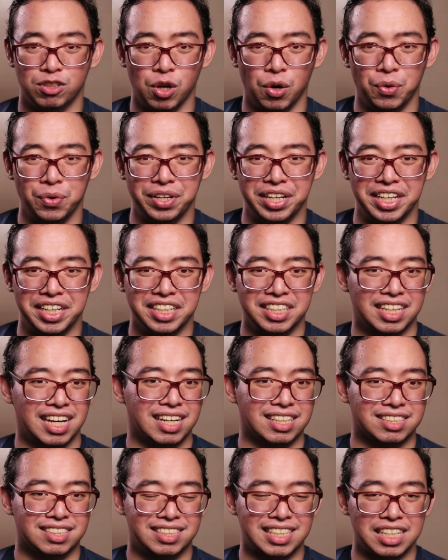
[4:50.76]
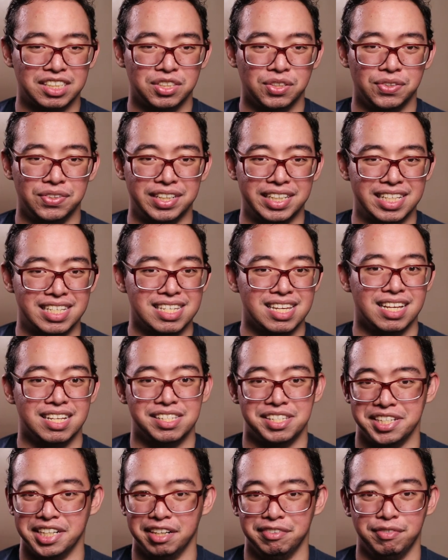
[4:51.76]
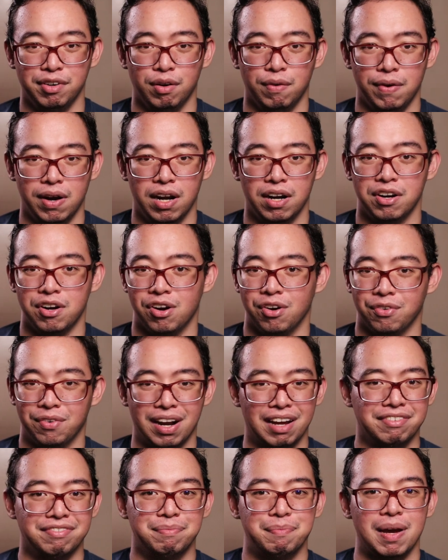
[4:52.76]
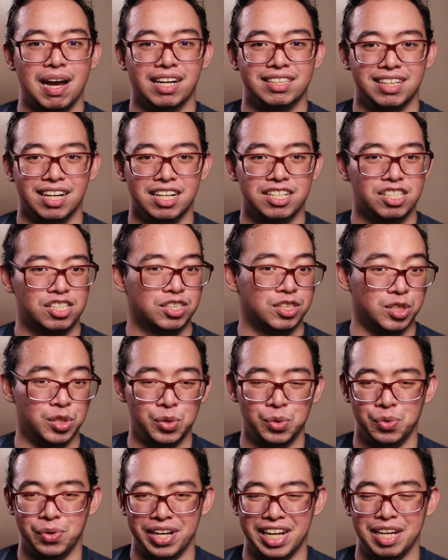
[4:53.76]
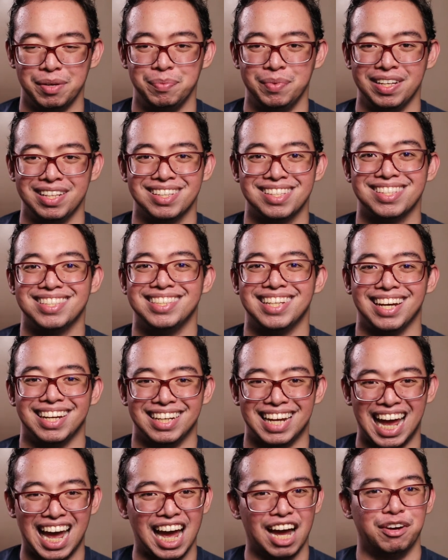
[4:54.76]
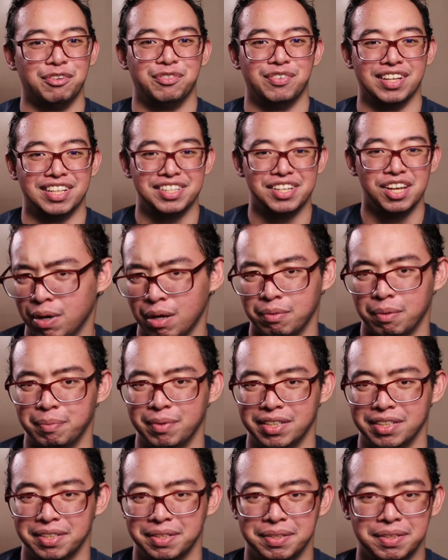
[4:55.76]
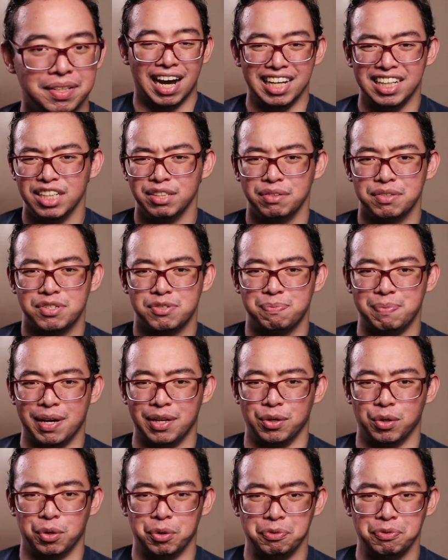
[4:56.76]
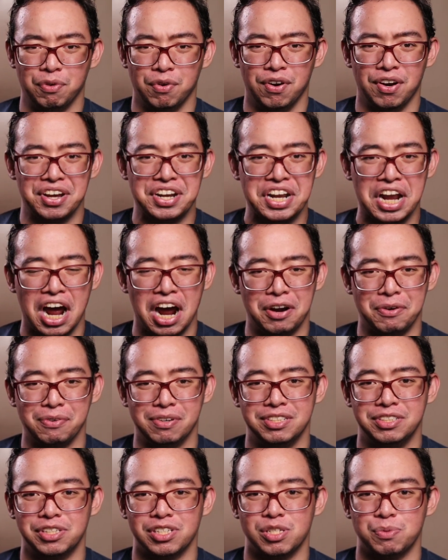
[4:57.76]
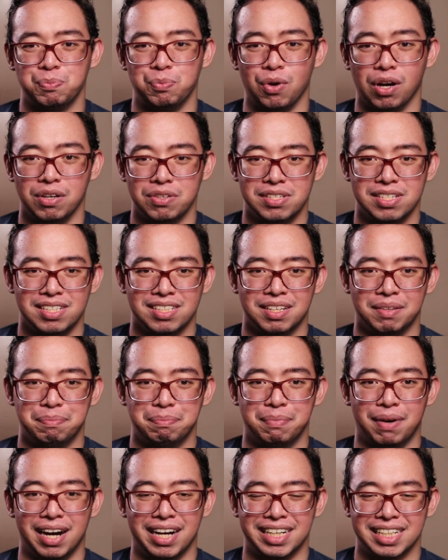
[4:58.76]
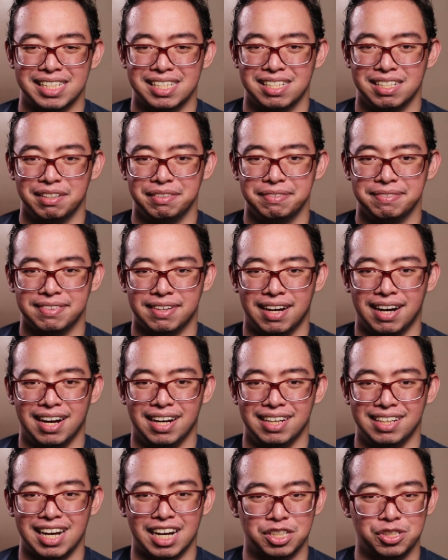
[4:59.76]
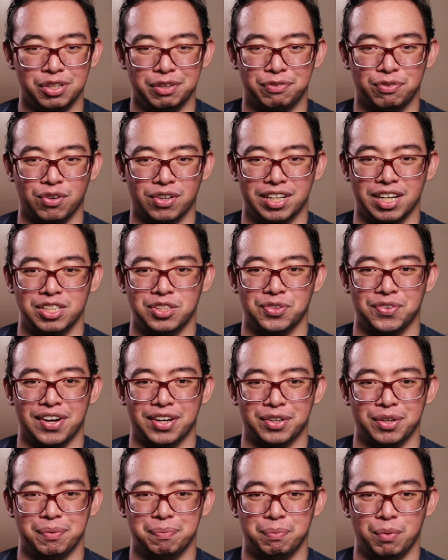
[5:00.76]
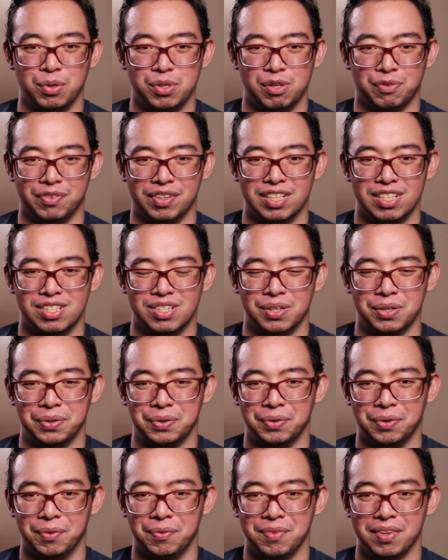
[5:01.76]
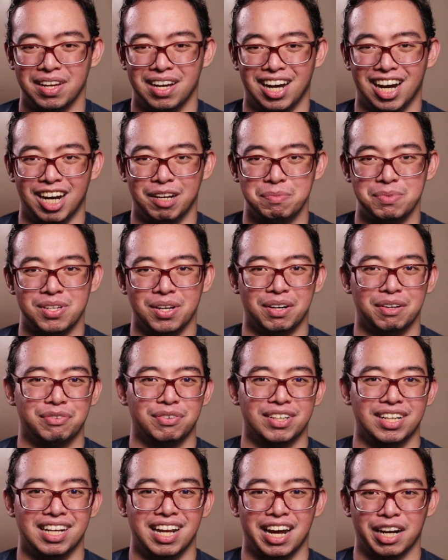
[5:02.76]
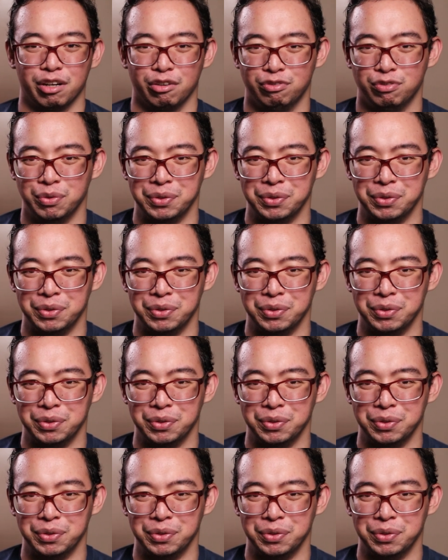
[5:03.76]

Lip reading: clothing, accessories, silverware, ref magnets, you name it, they have it, probably. I think we spent over an hour just browsing and buying stuff. I actually forgot to record most of it, so I'm sorry for the lack of